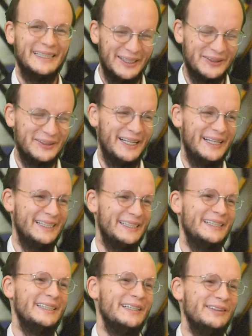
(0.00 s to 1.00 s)
Okay.
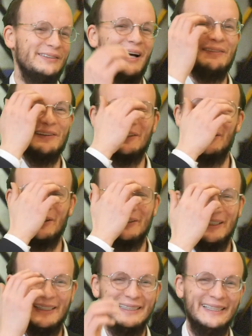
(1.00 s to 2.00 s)
5
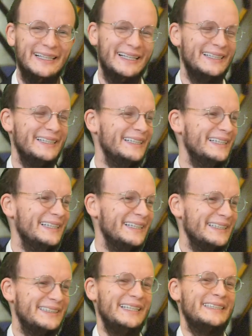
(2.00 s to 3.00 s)
o'clock.
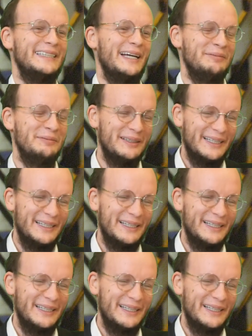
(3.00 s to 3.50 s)
Tea time.